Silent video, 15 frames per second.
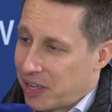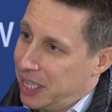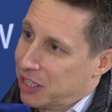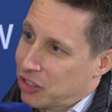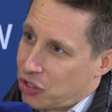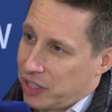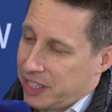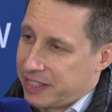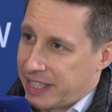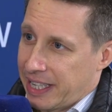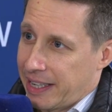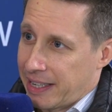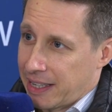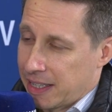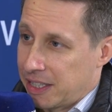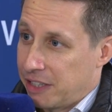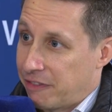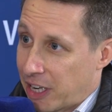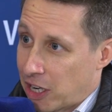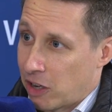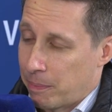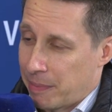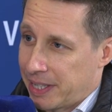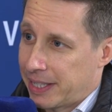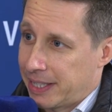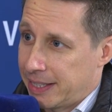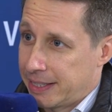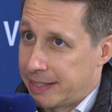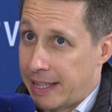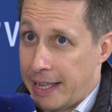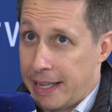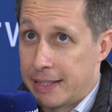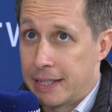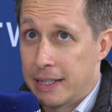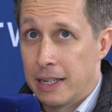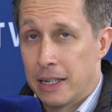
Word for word: interesting development is that